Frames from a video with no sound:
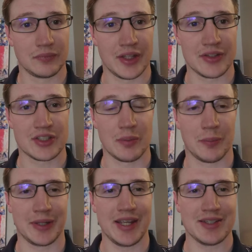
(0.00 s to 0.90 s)
then the summer
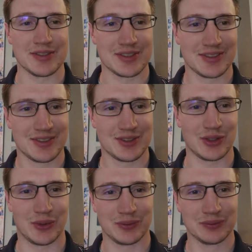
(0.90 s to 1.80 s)
begins.
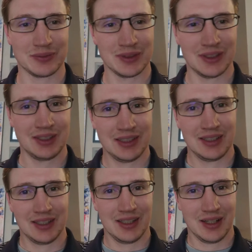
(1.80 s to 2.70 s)
So
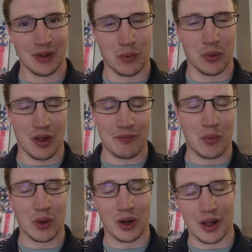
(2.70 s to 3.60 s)
we'll have
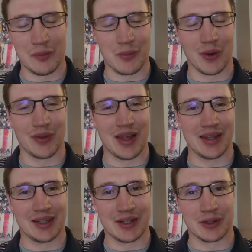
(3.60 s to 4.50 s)
more on
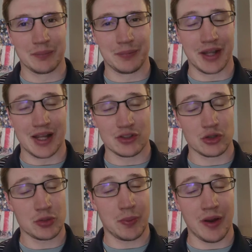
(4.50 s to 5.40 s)
that later. But yeah,
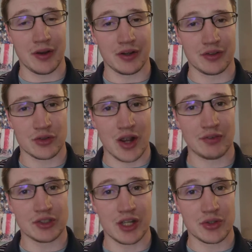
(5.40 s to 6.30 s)
so just praying in
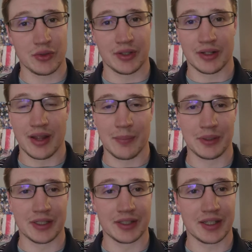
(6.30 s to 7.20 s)
travel schedule that
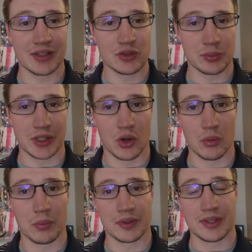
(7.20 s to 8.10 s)
Emily and the kids will be
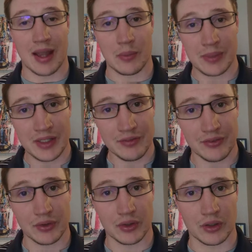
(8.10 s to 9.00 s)
home without me
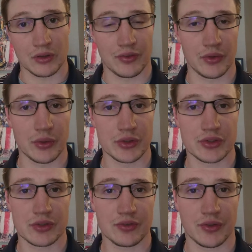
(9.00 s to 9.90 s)
for
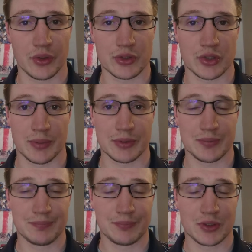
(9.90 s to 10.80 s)
those
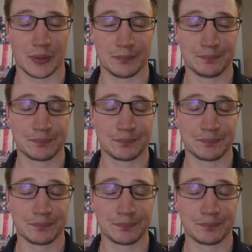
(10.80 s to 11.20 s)
trips. So